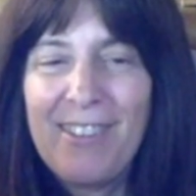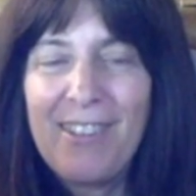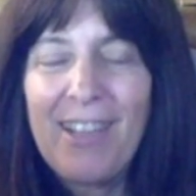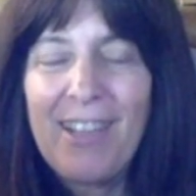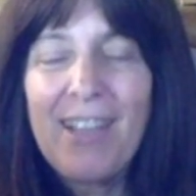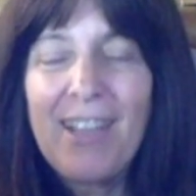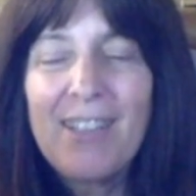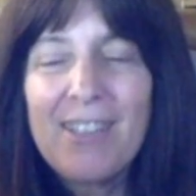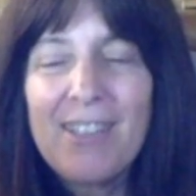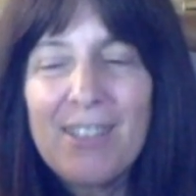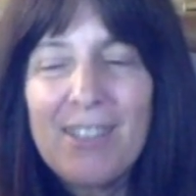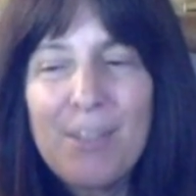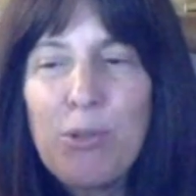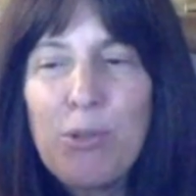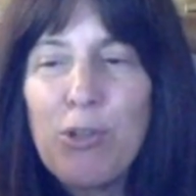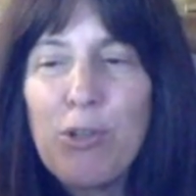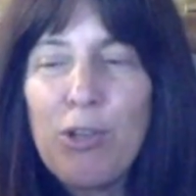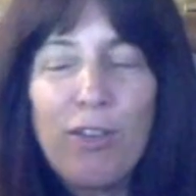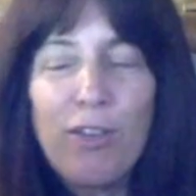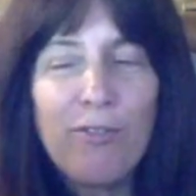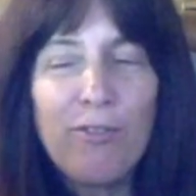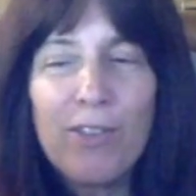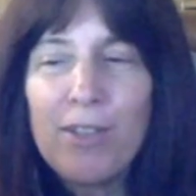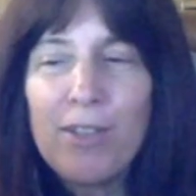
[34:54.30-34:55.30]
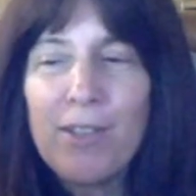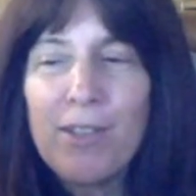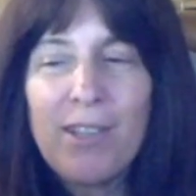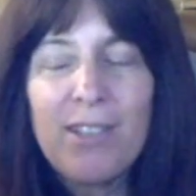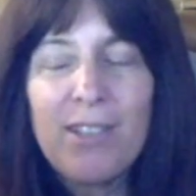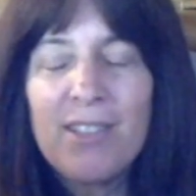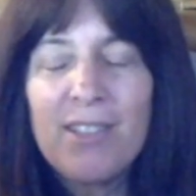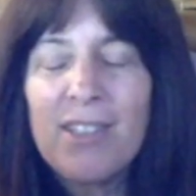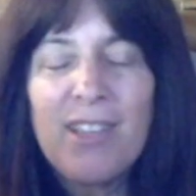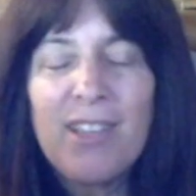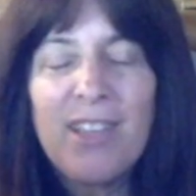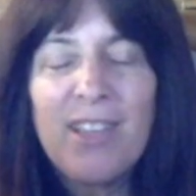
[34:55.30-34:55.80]
That's the beauty of it,
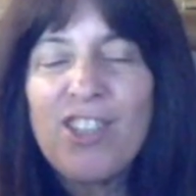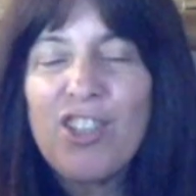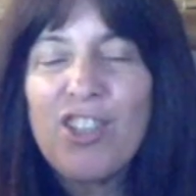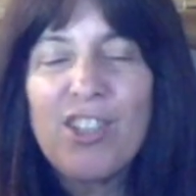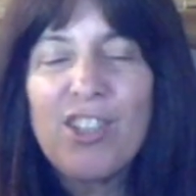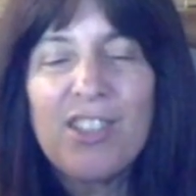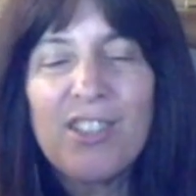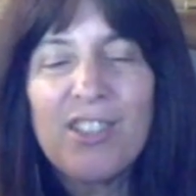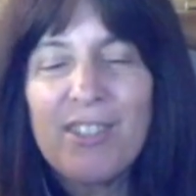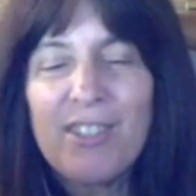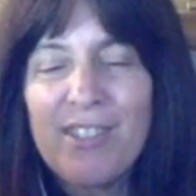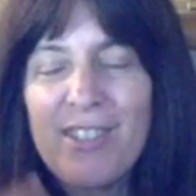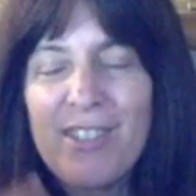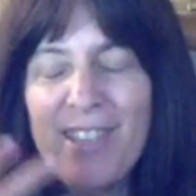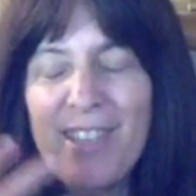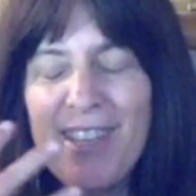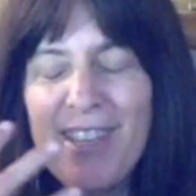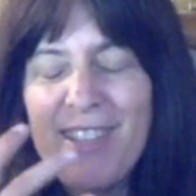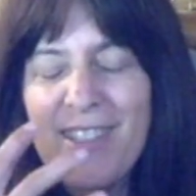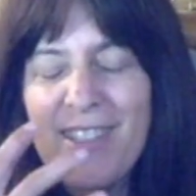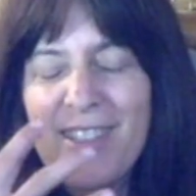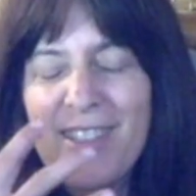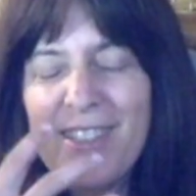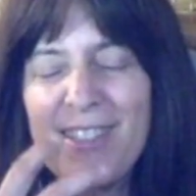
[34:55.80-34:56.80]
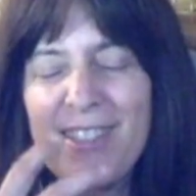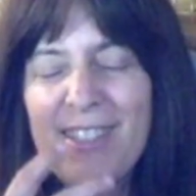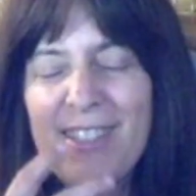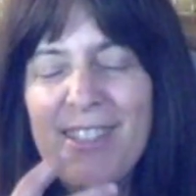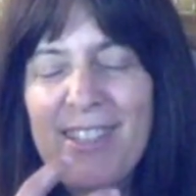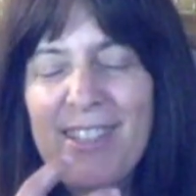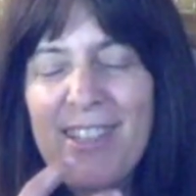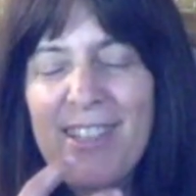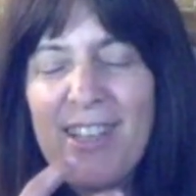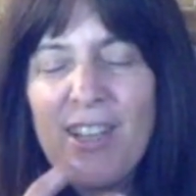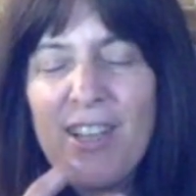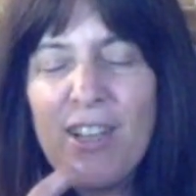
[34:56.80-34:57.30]
because
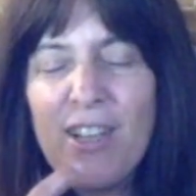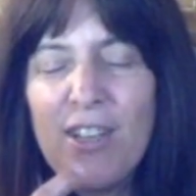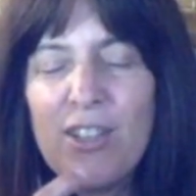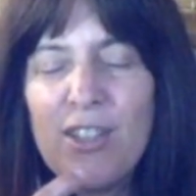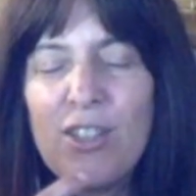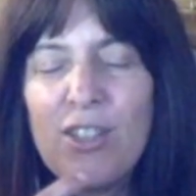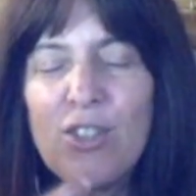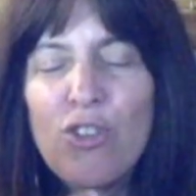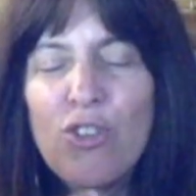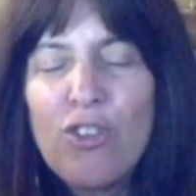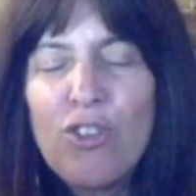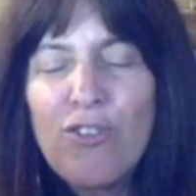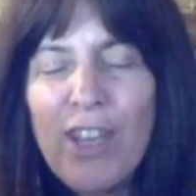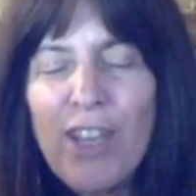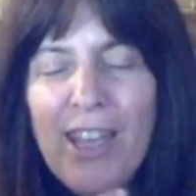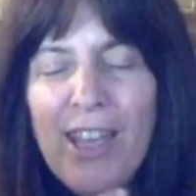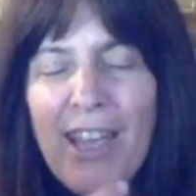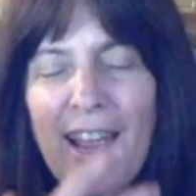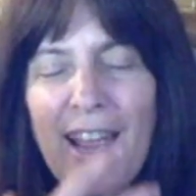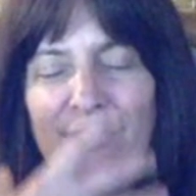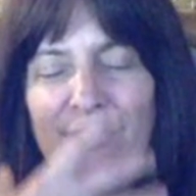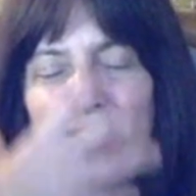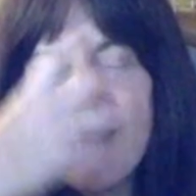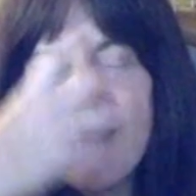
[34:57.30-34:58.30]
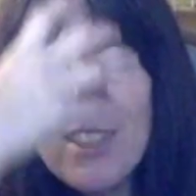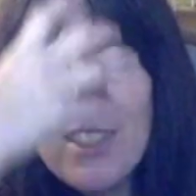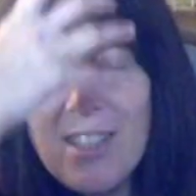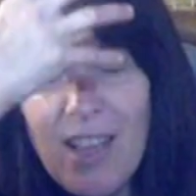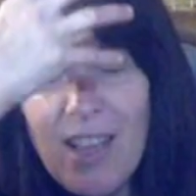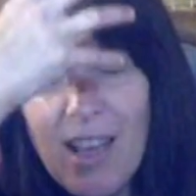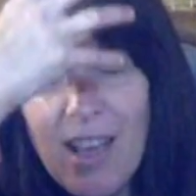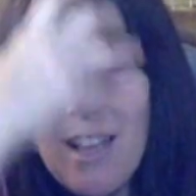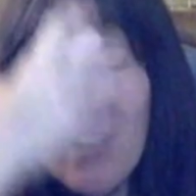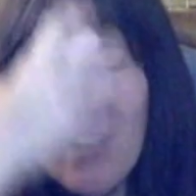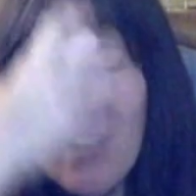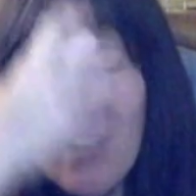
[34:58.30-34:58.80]
it's sort of like I have this
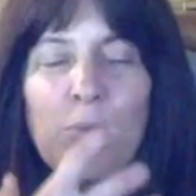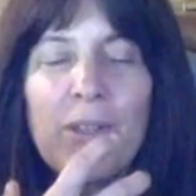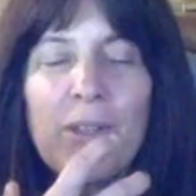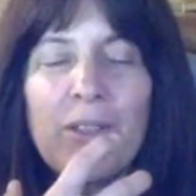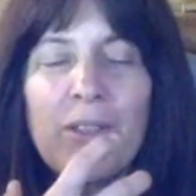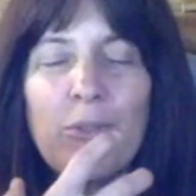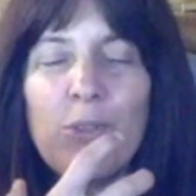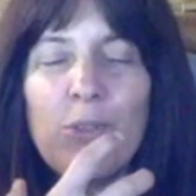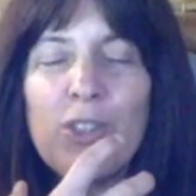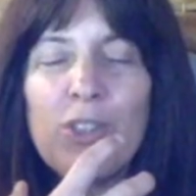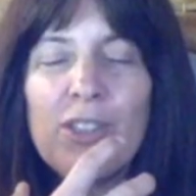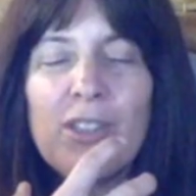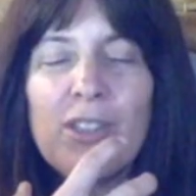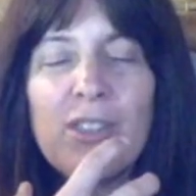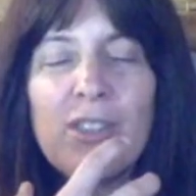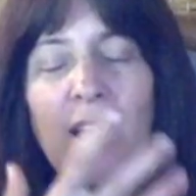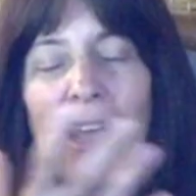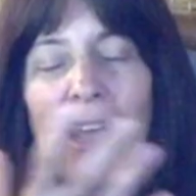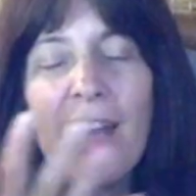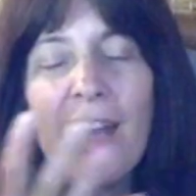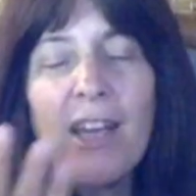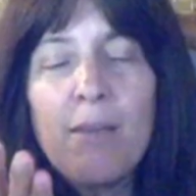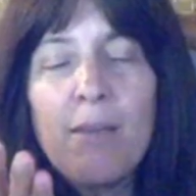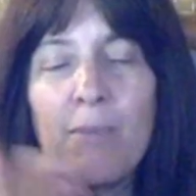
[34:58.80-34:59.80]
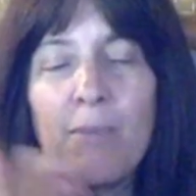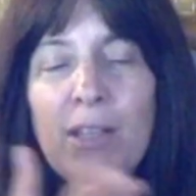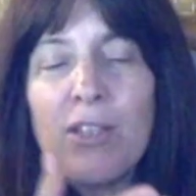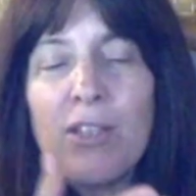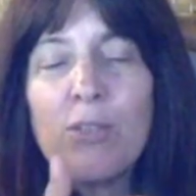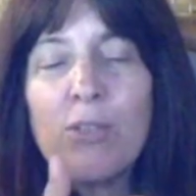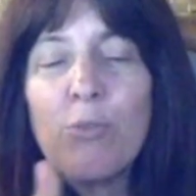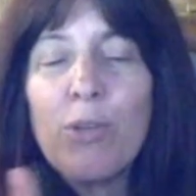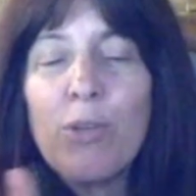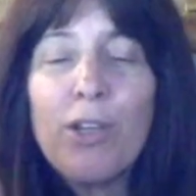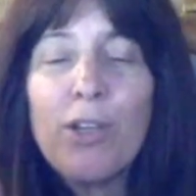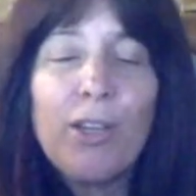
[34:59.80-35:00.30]
conduit, which is guiding me
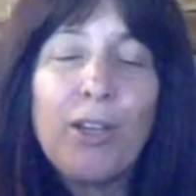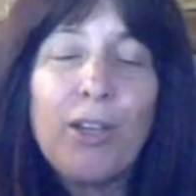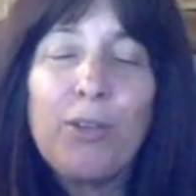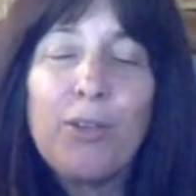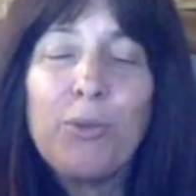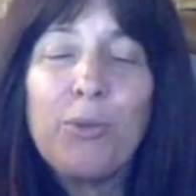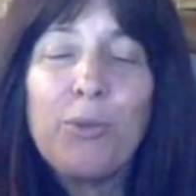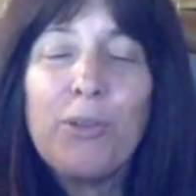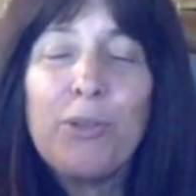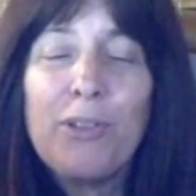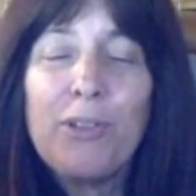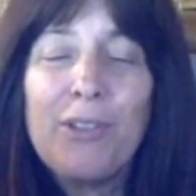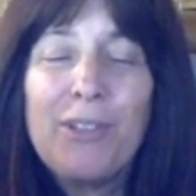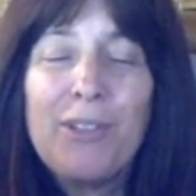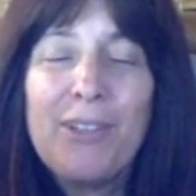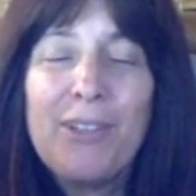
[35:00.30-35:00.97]
to where to go.